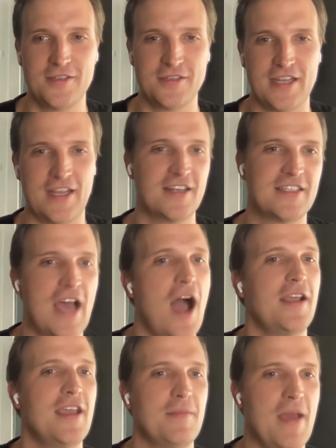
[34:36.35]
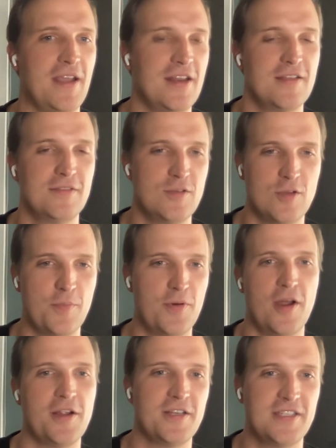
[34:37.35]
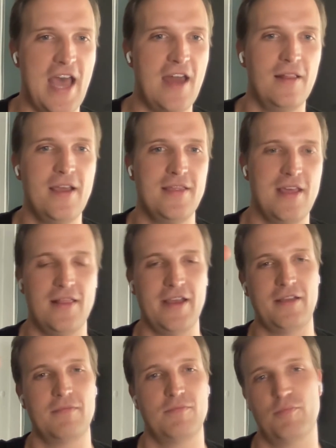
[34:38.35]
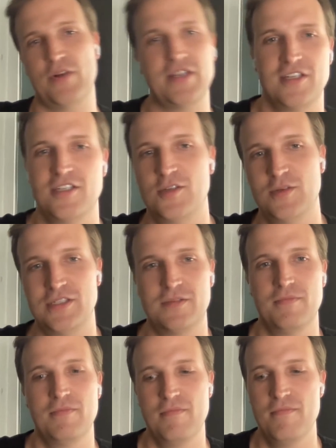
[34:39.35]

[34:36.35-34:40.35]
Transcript: So it's like a docking mechanism you can put on your satellite that like brings it to its,